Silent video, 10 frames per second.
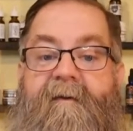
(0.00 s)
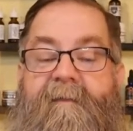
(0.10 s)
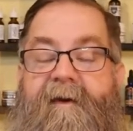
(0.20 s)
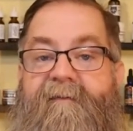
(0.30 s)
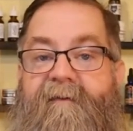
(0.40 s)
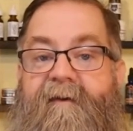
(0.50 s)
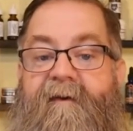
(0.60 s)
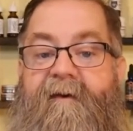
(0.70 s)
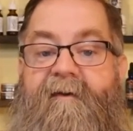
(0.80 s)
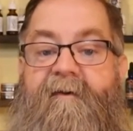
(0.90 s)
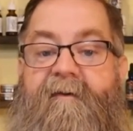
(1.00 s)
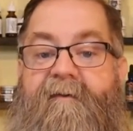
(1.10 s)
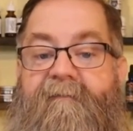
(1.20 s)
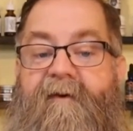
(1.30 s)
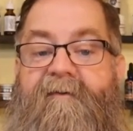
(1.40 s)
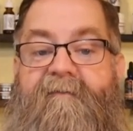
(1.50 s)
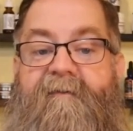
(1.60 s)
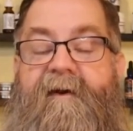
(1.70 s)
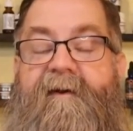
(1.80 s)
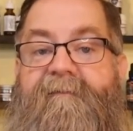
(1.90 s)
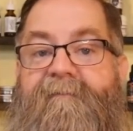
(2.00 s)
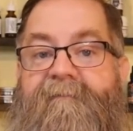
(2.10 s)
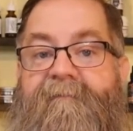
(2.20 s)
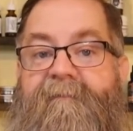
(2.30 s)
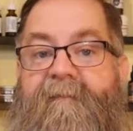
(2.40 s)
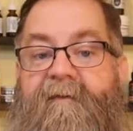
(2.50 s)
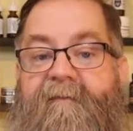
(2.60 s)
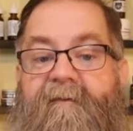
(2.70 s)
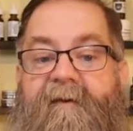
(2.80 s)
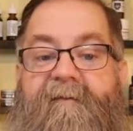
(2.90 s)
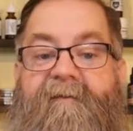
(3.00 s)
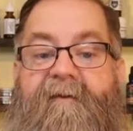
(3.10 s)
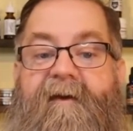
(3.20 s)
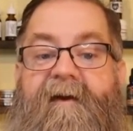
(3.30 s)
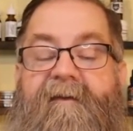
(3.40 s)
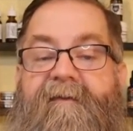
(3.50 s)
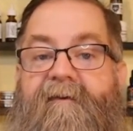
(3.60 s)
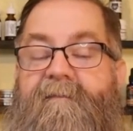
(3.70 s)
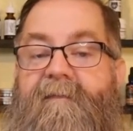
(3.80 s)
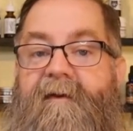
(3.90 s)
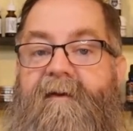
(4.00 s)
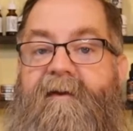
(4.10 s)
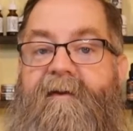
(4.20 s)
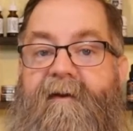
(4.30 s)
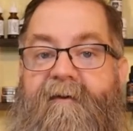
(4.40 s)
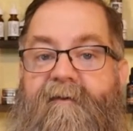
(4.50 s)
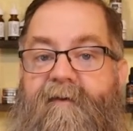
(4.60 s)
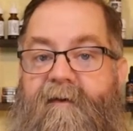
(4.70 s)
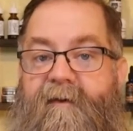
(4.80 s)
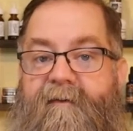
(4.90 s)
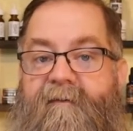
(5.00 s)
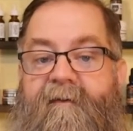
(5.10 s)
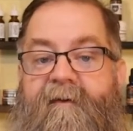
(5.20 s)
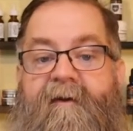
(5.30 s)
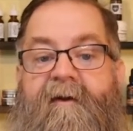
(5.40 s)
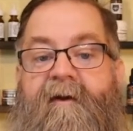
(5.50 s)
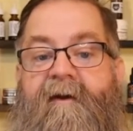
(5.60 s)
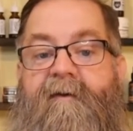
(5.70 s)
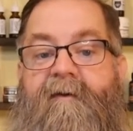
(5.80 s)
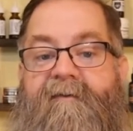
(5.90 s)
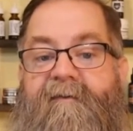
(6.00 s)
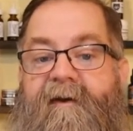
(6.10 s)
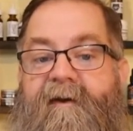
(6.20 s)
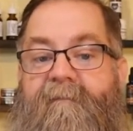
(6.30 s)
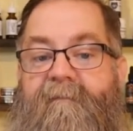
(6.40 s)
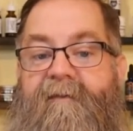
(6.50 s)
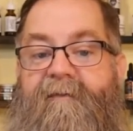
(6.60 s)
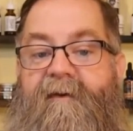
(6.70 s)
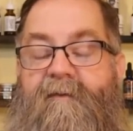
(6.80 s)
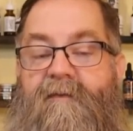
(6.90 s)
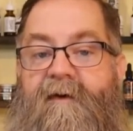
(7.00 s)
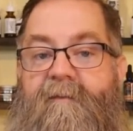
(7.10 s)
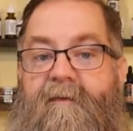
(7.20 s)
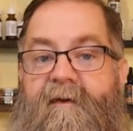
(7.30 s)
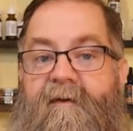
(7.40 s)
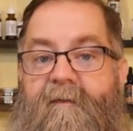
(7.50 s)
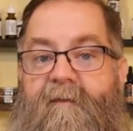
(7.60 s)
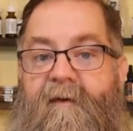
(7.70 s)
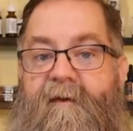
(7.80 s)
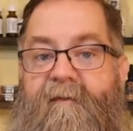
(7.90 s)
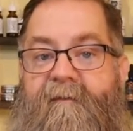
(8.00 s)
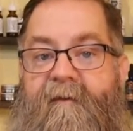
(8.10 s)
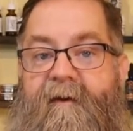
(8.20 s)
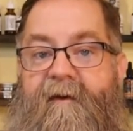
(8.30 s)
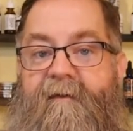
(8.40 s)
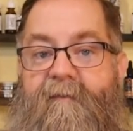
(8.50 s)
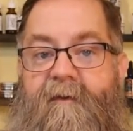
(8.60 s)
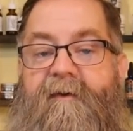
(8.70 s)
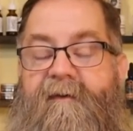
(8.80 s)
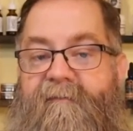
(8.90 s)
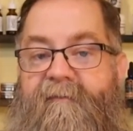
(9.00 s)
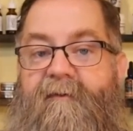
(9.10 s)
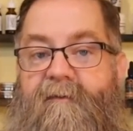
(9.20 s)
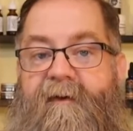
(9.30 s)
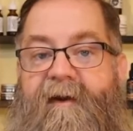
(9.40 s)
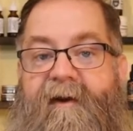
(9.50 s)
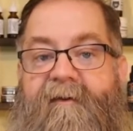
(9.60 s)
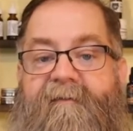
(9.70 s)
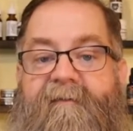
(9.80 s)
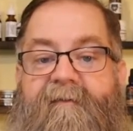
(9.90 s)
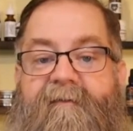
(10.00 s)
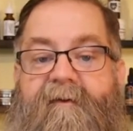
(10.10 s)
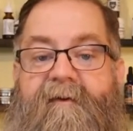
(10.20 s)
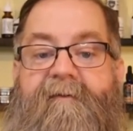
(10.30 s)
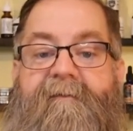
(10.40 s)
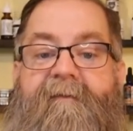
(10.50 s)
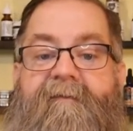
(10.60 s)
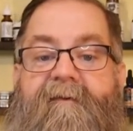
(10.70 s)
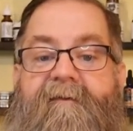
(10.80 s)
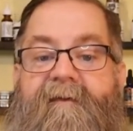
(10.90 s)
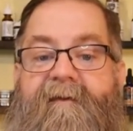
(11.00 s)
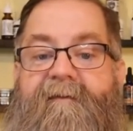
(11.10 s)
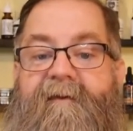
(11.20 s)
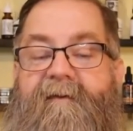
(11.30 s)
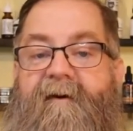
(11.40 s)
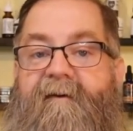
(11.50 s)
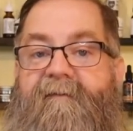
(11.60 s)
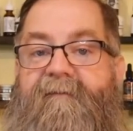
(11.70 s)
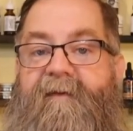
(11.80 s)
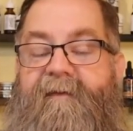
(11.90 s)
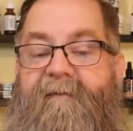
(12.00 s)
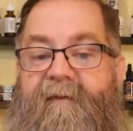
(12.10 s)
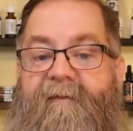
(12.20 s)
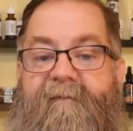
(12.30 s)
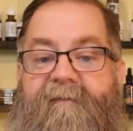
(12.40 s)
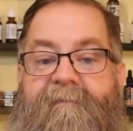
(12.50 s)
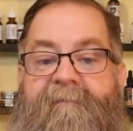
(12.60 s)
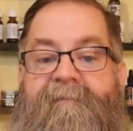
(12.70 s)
based on the current conversion rate. So they sell a 30 milliliter oil, which is basically a 1.01 ounce oil for $16.50.